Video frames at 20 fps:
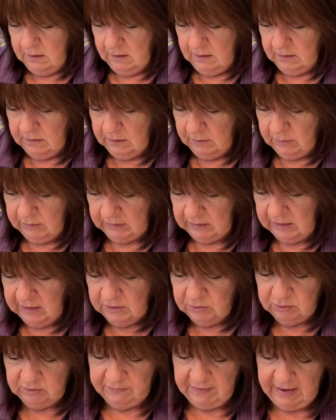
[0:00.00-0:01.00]
though I'd like
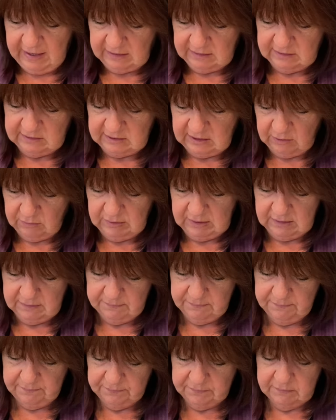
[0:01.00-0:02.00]
to have hand sewn it.
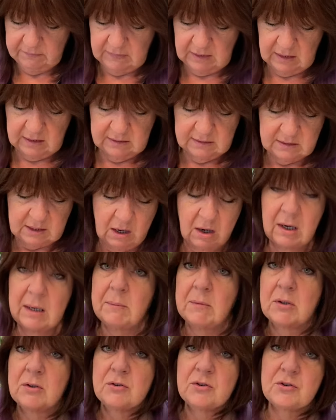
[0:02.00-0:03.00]
Time
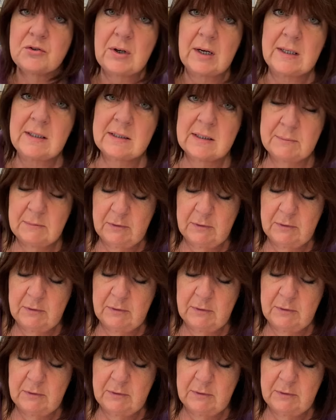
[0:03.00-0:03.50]
constraints, I'm